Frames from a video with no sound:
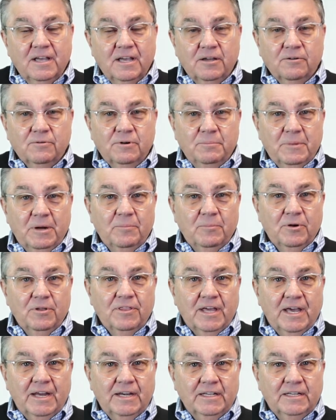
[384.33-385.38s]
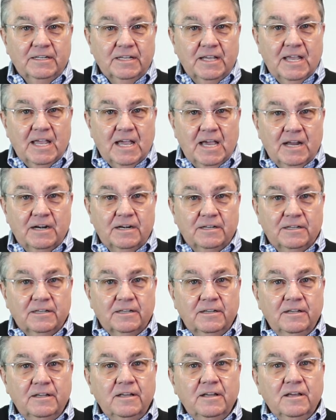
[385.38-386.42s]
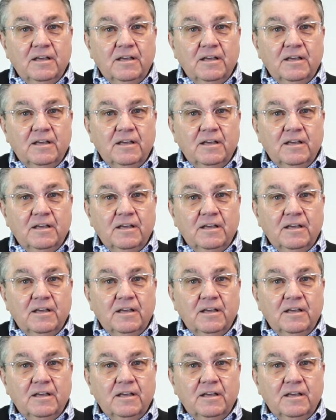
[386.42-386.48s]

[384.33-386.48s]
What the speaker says: and remember that in Canada